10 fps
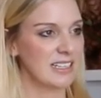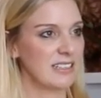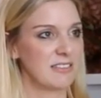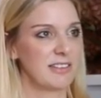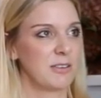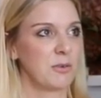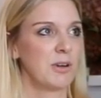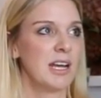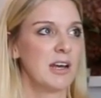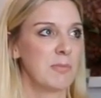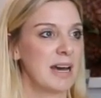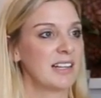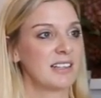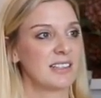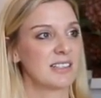I didn't feel
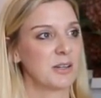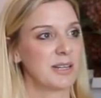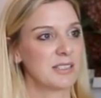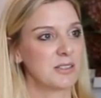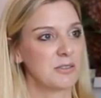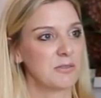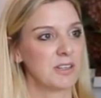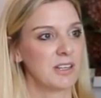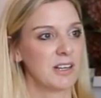balance. So I sort of,